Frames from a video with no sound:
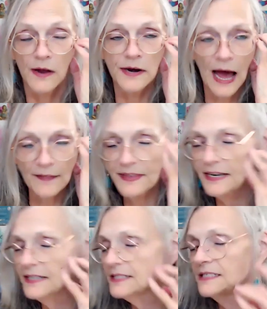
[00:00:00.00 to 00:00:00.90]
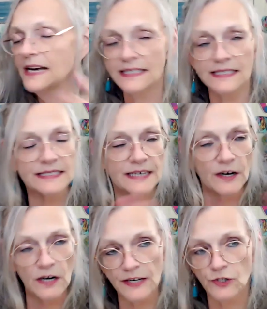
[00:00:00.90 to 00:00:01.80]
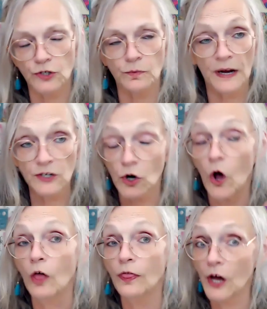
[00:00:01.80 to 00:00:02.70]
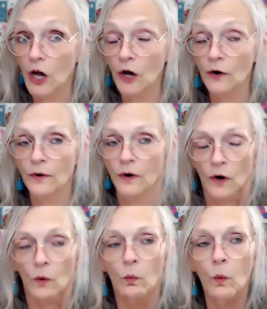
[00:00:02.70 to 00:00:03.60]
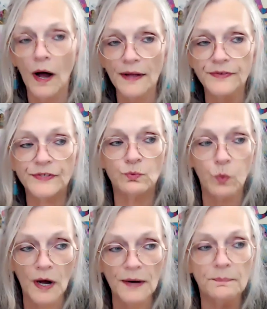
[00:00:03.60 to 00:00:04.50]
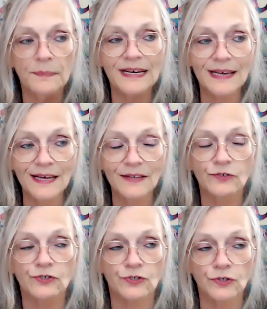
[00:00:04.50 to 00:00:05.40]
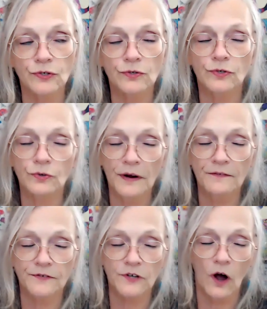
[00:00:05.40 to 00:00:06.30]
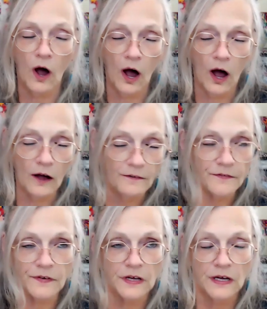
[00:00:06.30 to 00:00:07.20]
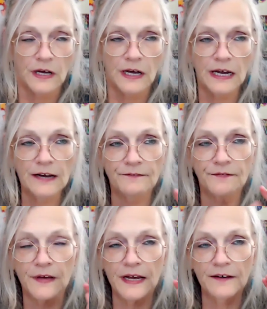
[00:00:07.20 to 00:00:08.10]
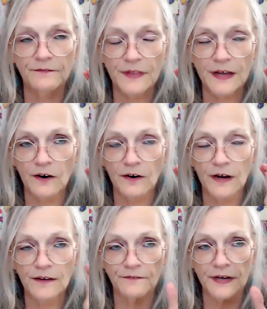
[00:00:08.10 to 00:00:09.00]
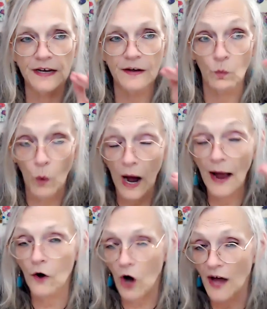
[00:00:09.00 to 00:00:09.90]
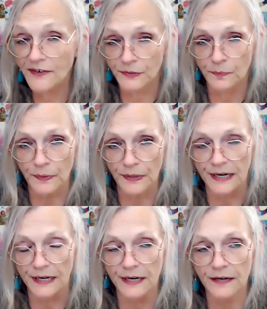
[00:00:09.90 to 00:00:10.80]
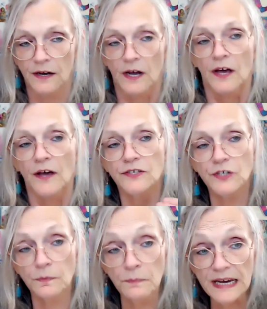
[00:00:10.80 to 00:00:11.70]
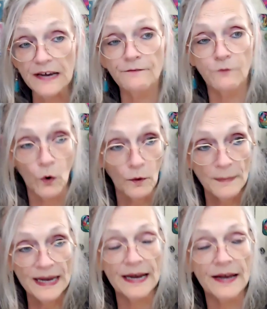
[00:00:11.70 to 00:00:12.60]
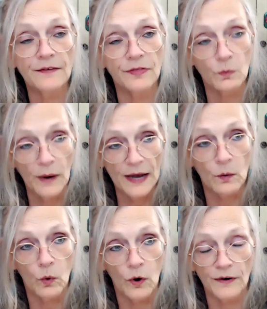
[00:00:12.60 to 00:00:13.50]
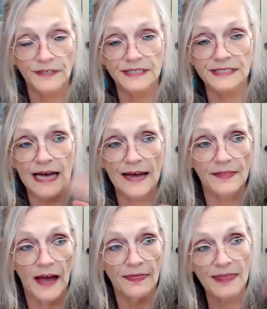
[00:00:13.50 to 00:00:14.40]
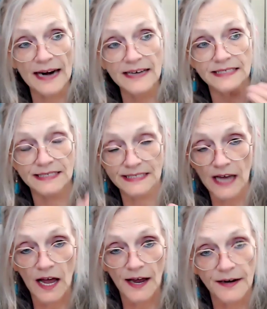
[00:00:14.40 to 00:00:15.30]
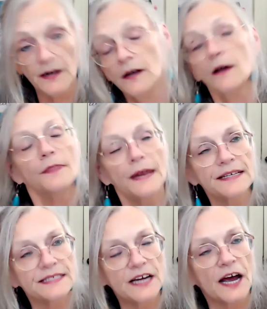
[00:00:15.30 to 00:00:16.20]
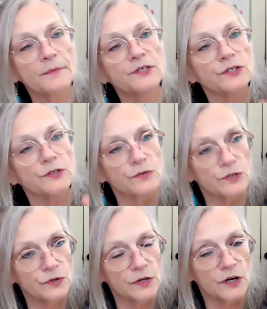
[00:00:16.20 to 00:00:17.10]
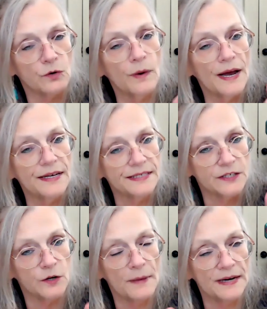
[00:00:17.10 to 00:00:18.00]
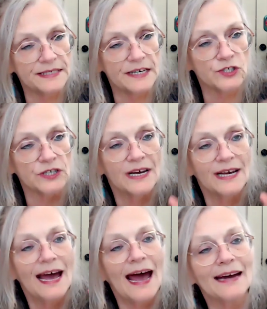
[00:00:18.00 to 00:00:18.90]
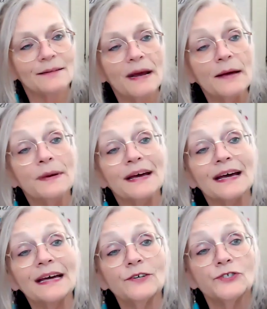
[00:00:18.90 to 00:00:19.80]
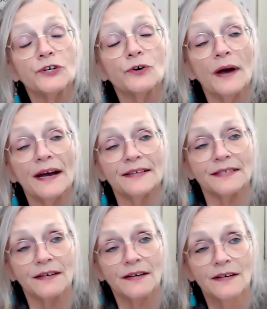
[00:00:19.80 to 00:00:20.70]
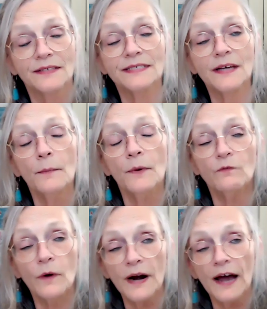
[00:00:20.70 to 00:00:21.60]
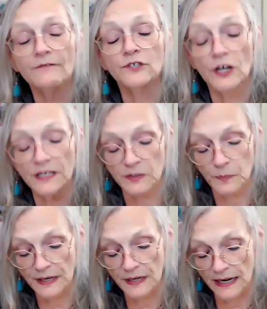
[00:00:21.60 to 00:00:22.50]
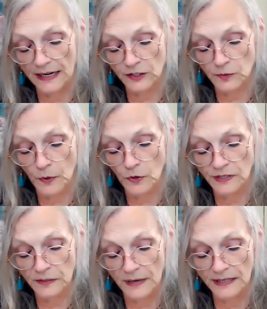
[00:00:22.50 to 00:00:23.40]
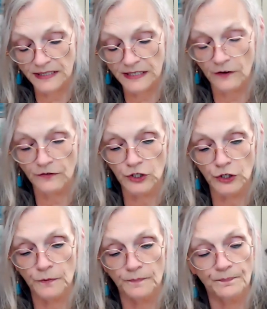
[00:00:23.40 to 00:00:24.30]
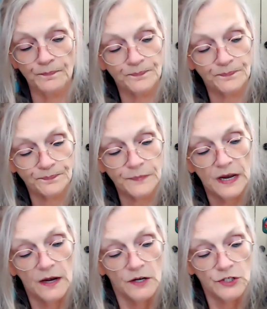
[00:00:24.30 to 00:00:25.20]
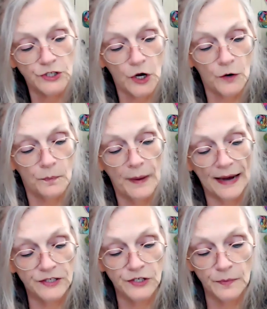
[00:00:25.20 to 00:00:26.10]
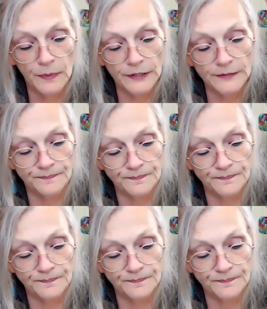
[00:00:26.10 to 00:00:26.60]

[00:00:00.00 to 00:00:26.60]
Not that it's necessarily too much, although once one begins to drift off, if it while contemplating, to me, for me, the way it works is that that is a sign that it's time to do a little rest, a little meditation, and maybe integrate some of what I've just been exposing myself to. So back to the book.